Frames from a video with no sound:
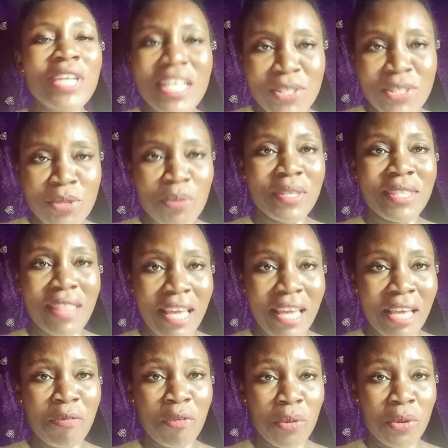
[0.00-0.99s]
need to be
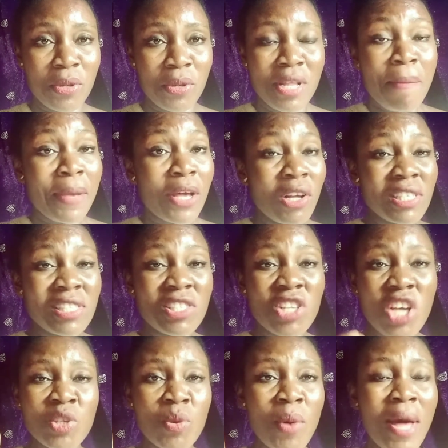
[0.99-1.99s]
thankful, because
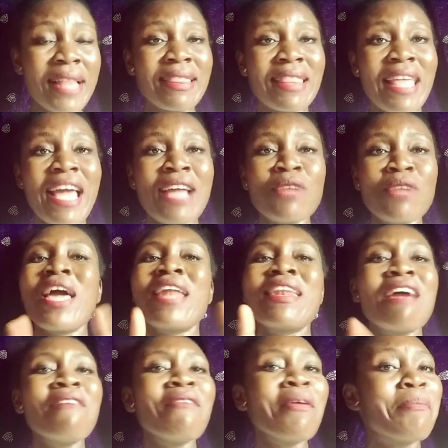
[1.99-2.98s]
those who are dead, we are
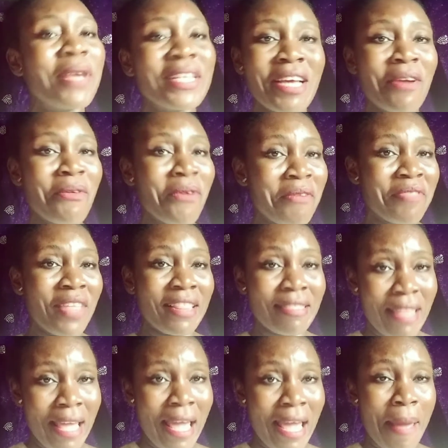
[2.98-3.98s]
never better off
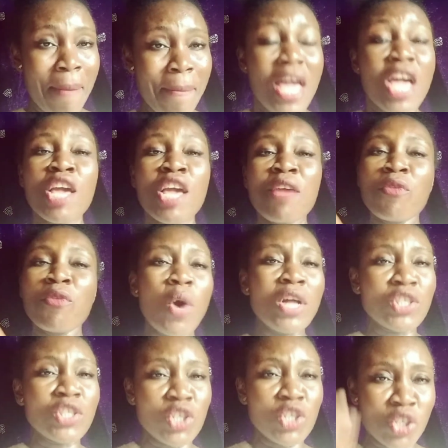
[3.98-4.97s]
than them. If you
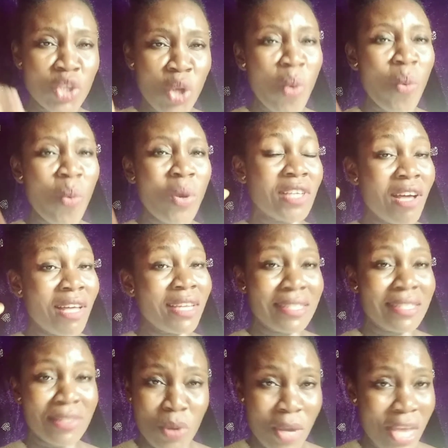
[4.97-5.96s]
want to know what God
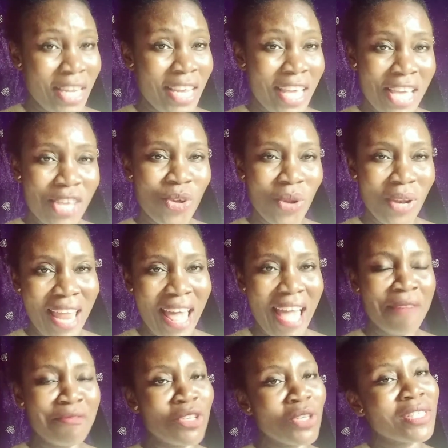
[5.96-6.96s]
is doing in your
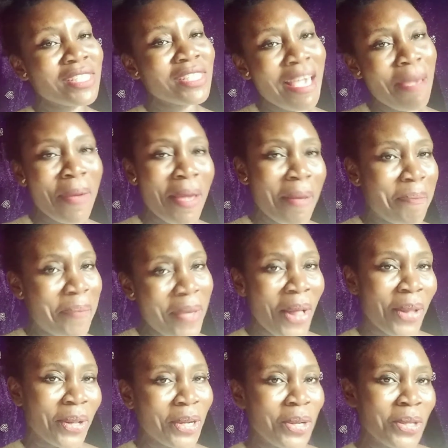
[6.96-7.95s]
life, just keep a
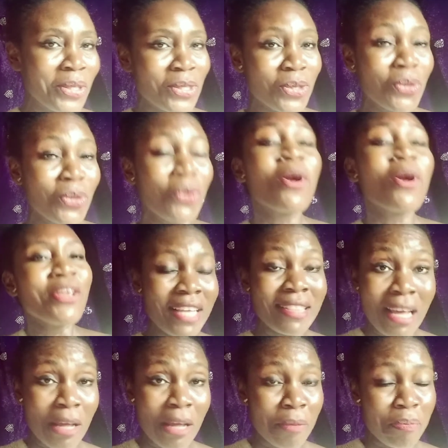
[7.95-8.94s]
bell close to a
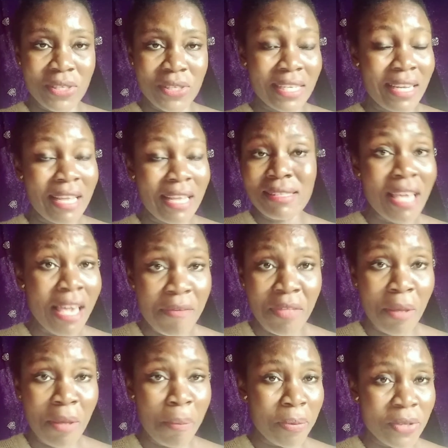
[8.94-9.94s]
dead person and see if
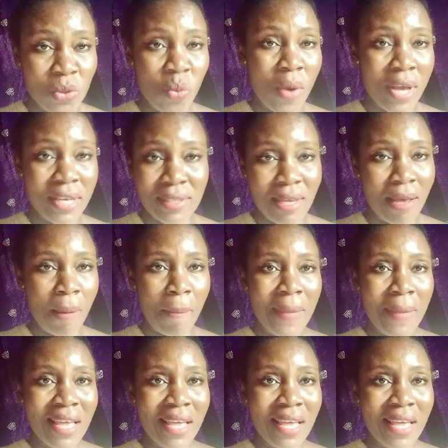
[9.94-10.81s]
that person wakes up.